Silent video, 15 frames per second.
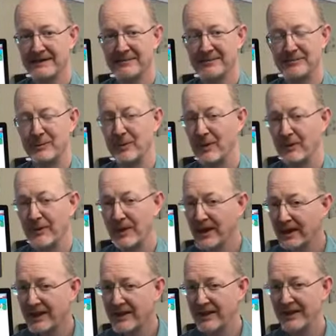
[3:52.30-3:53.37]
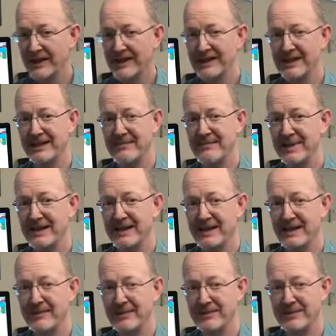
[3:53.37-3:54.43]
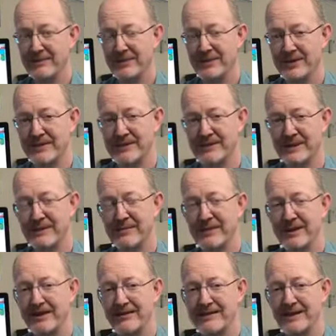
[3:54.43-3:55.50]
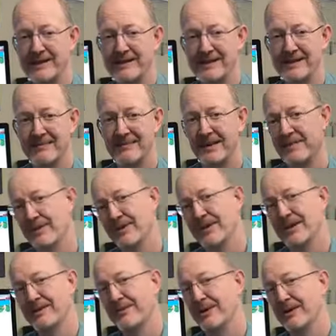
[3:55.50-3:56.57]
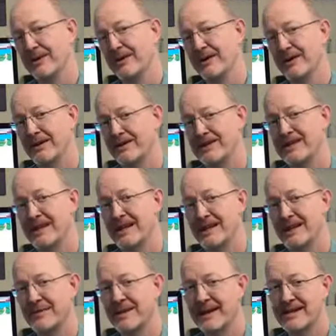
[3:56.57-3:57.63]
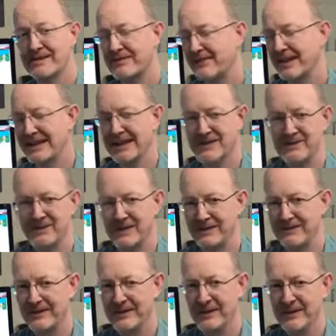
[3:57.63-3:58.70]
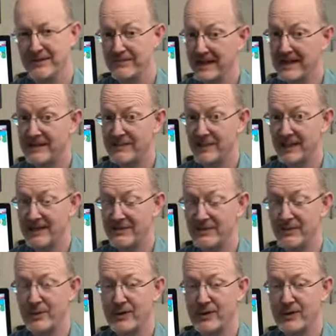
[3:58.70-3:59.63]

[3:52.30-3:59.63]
We're really good at being able to put a celebrity face that people can put or see in the maze. In fact, that's one of Maze Play's real